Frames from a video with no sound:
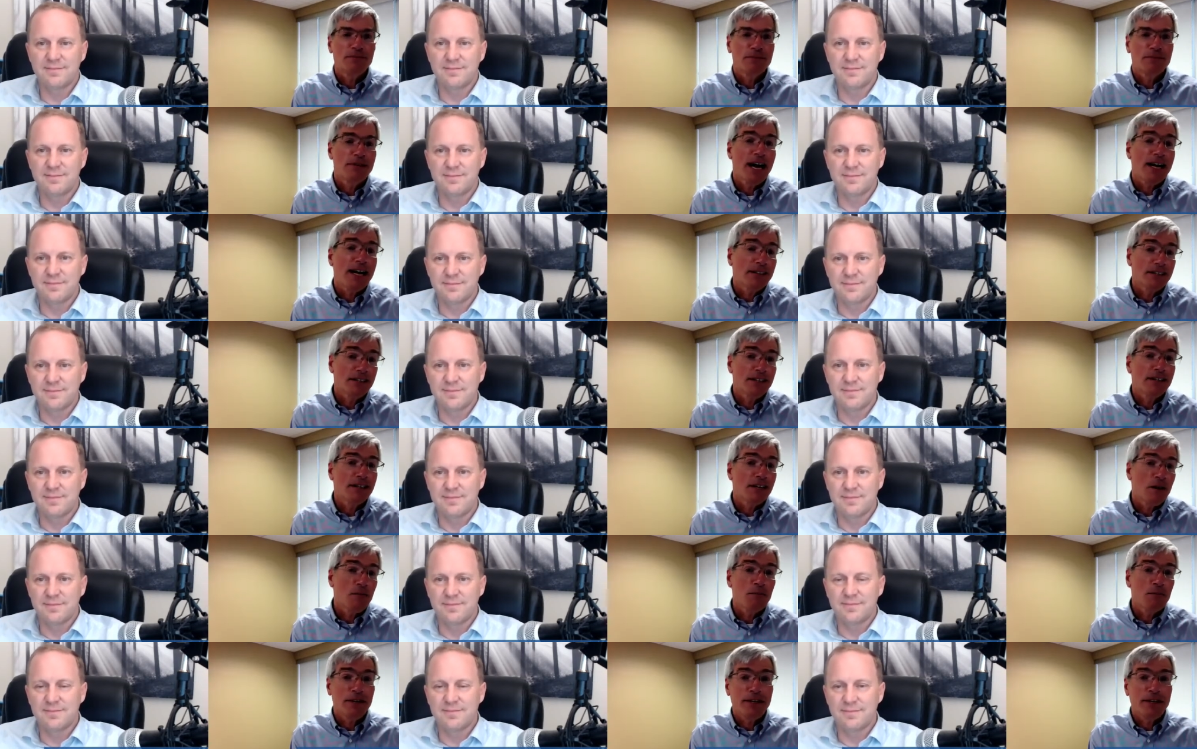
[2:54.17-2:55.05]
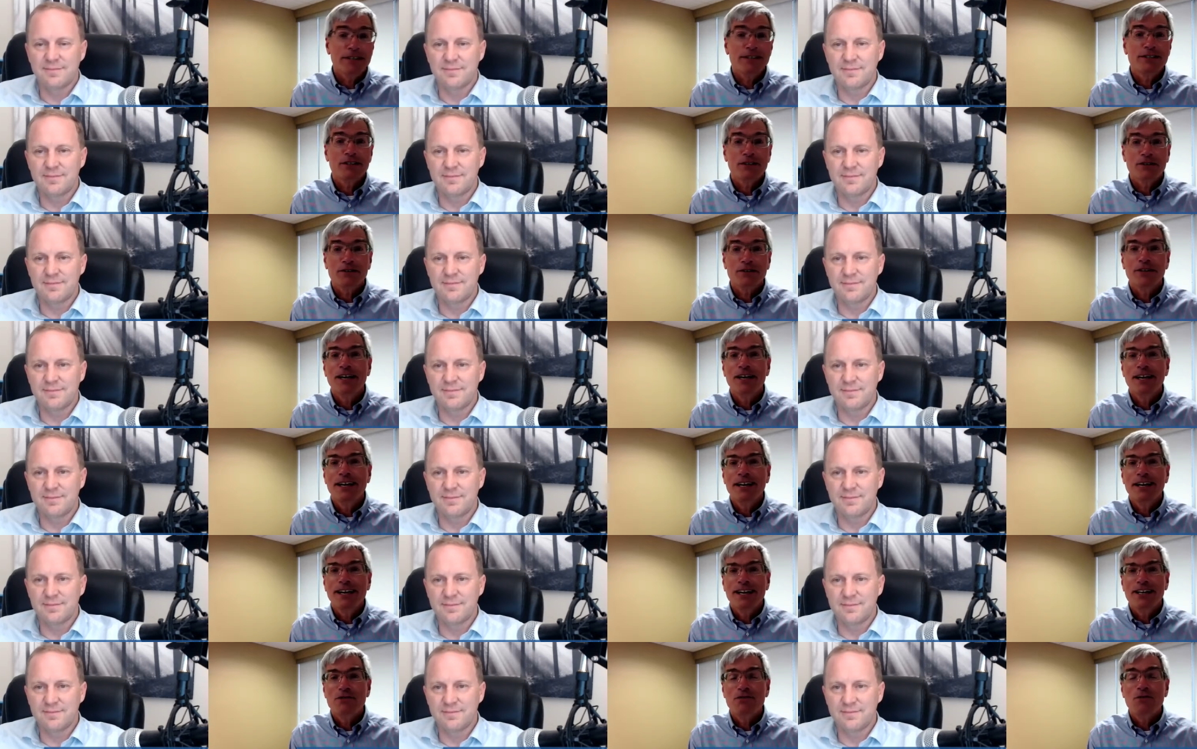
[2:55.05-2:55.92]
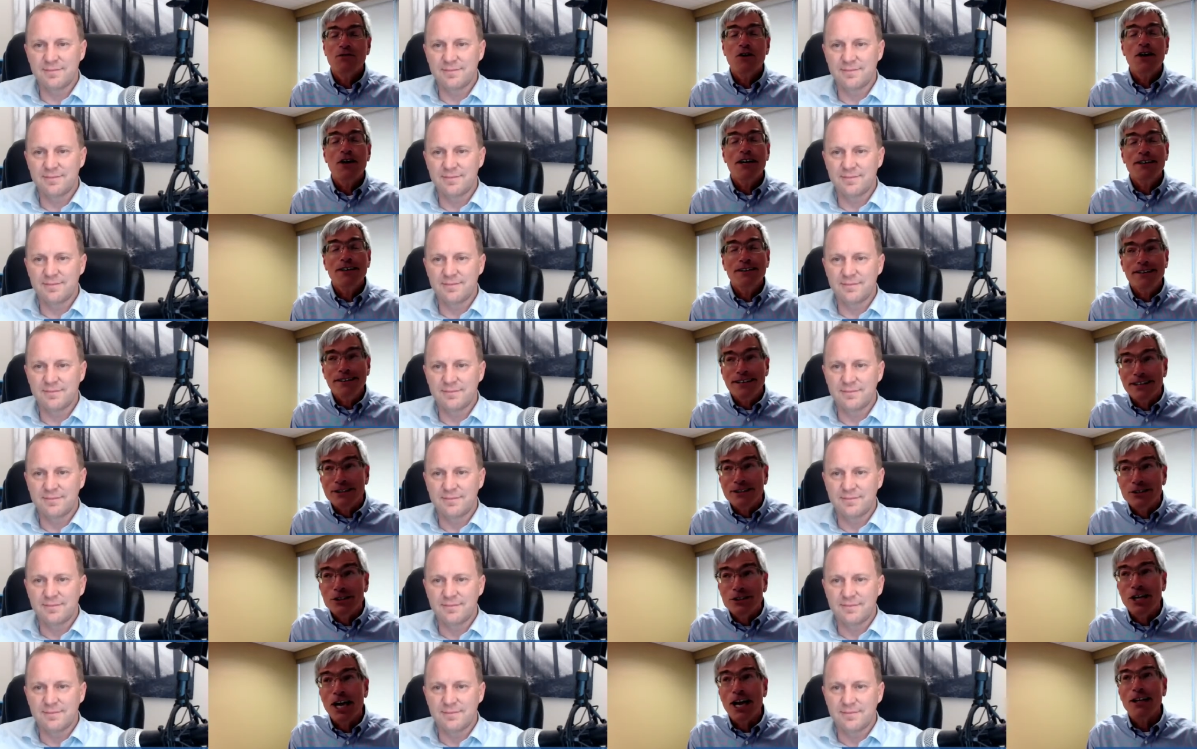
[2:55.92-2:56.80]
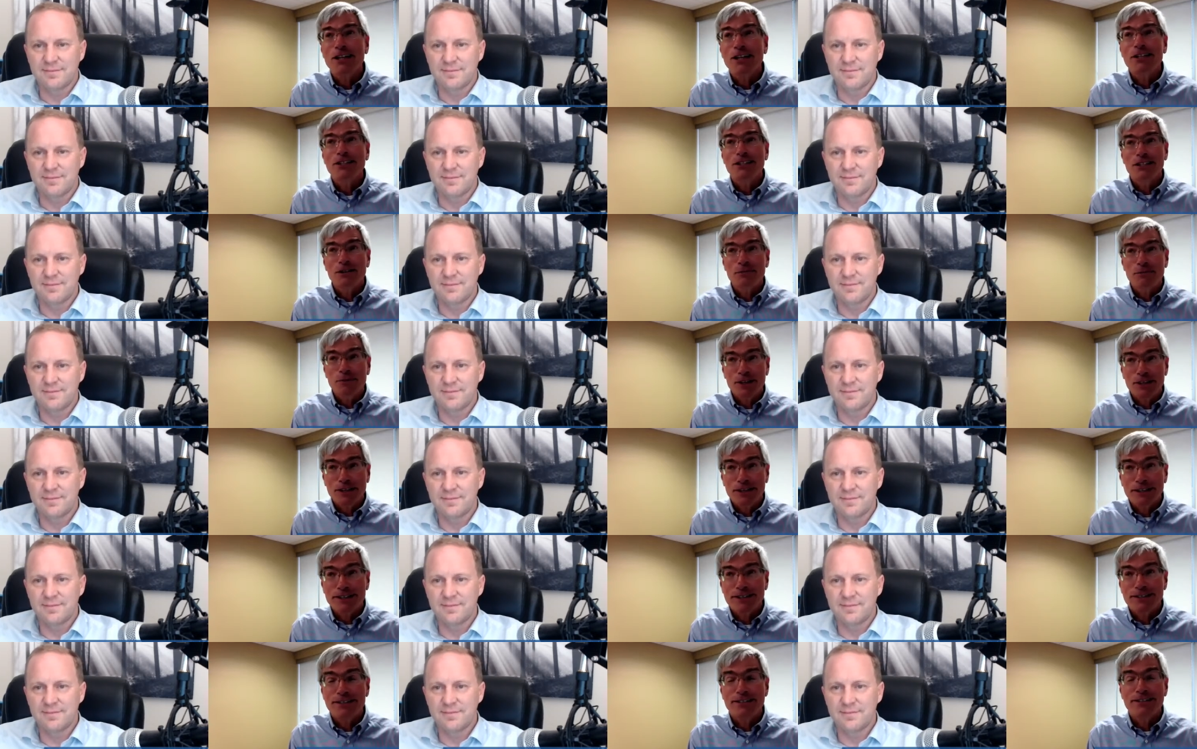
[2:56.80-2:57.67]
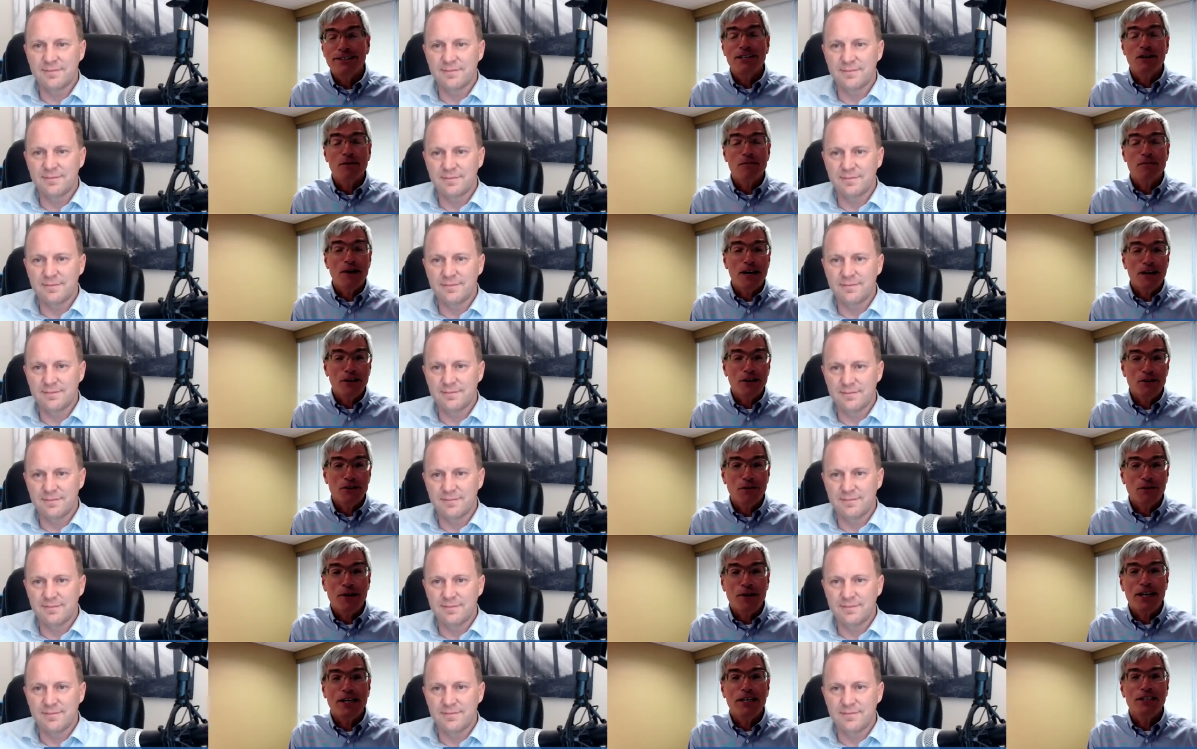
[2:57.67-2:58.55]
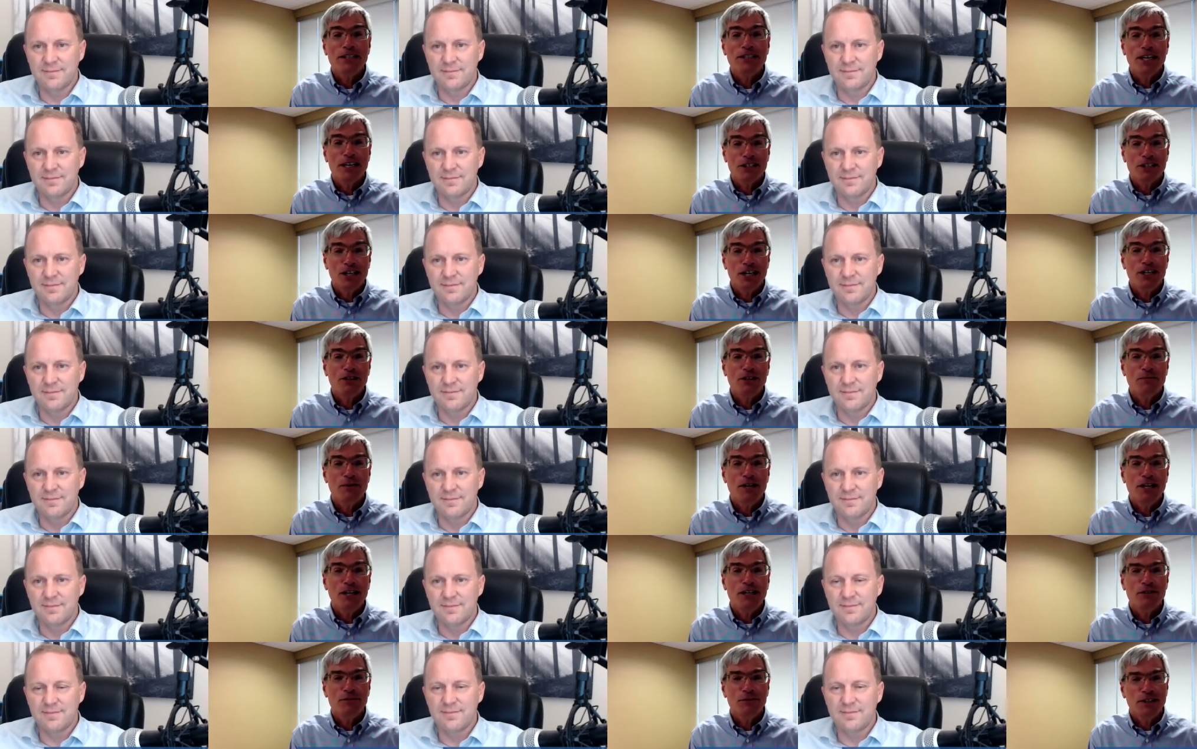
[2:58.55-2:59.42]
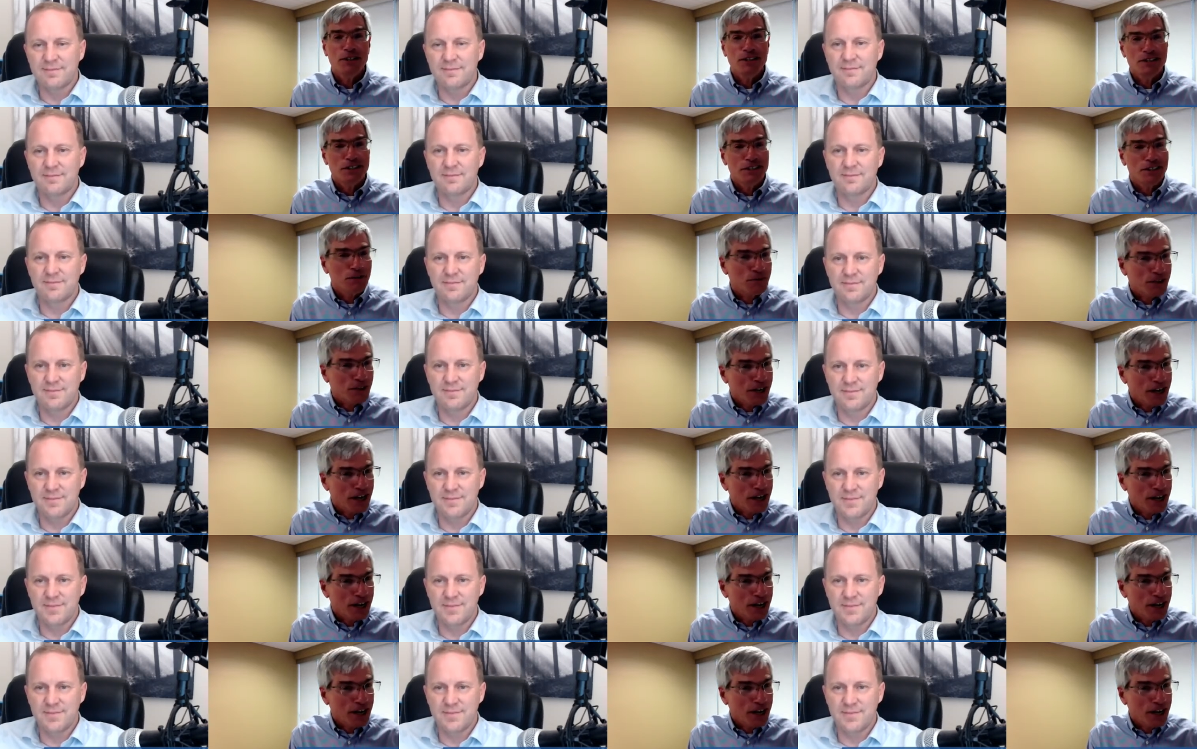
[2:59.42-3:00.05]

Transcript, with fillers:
Speaker 1: back to the company. So it's fun. It's challenging, particularly as a C M I O, to manage that change management. It's a different